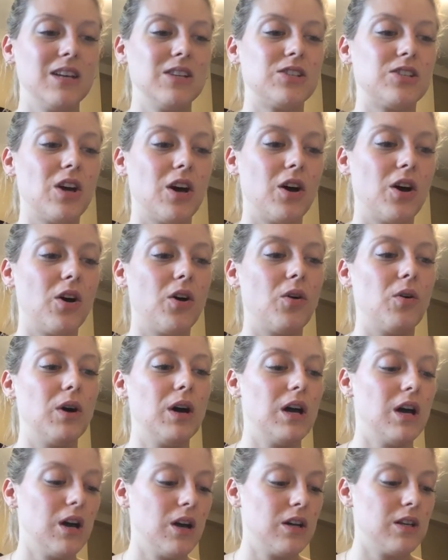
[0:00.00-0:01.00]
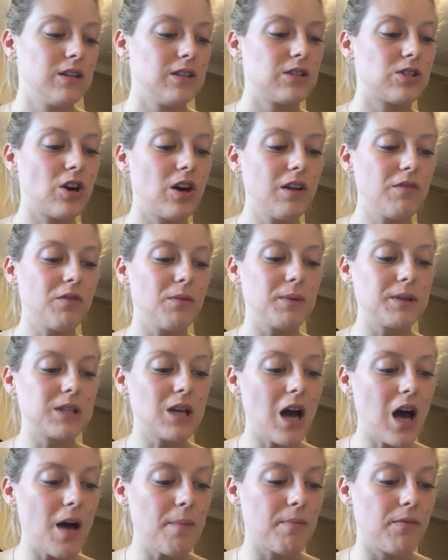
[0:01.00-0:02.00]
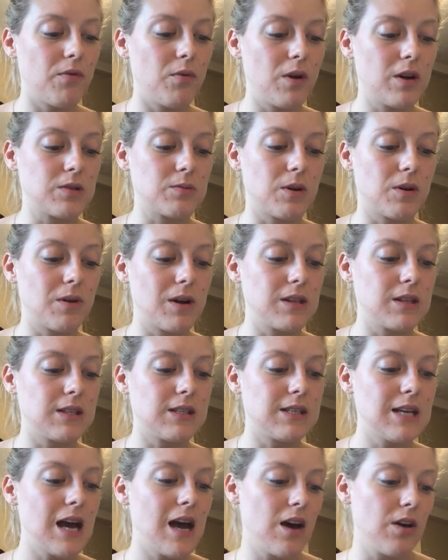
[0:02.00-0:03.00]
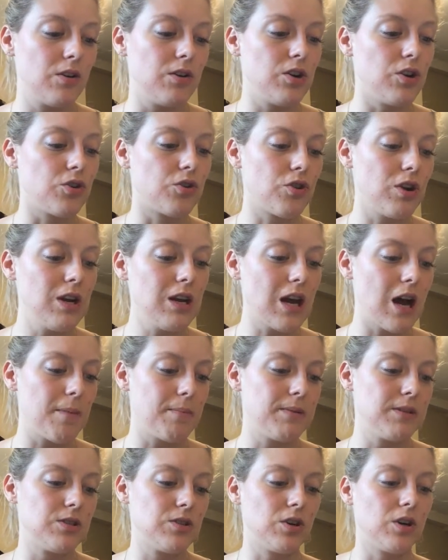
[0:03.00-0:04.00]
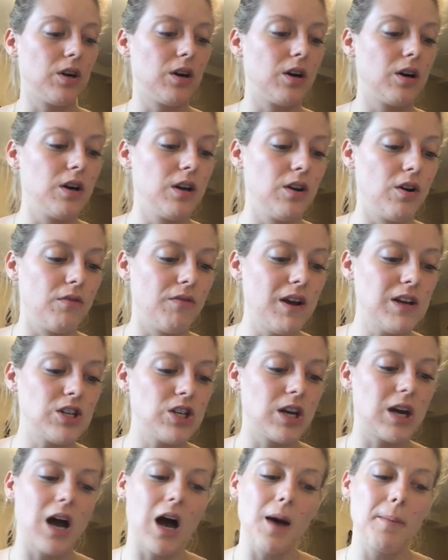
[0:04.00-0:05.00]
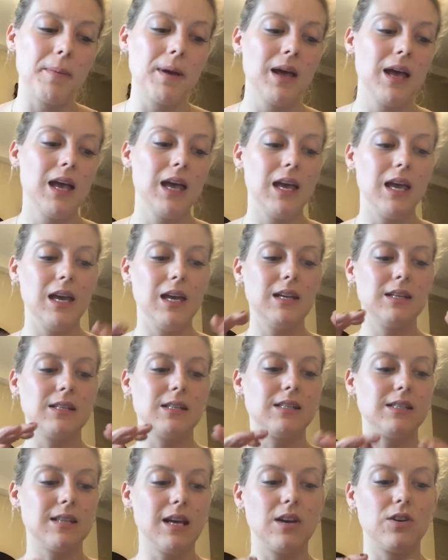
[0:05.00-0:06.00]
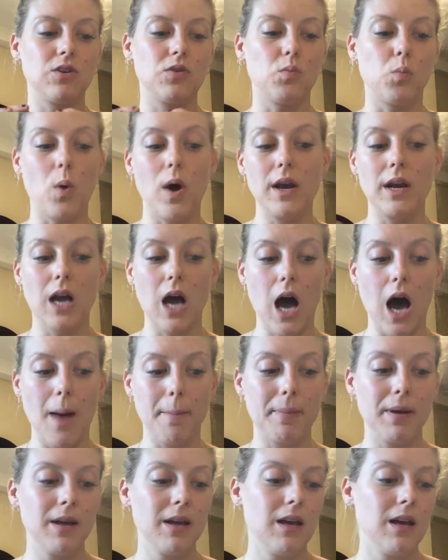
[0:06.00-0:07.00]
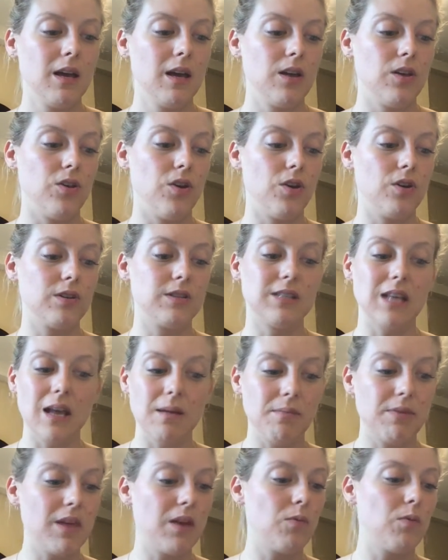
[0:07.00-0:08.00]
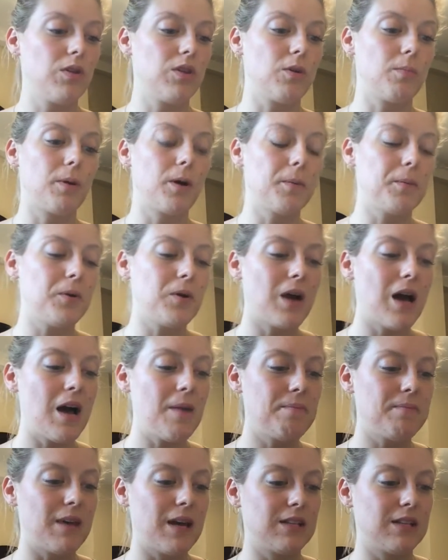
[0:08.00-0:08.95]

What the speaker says: So starting from the top, if you guys want to write this down, your green cup is your veggie cup. It is a standard 1 cup. Same thing with your purple cup.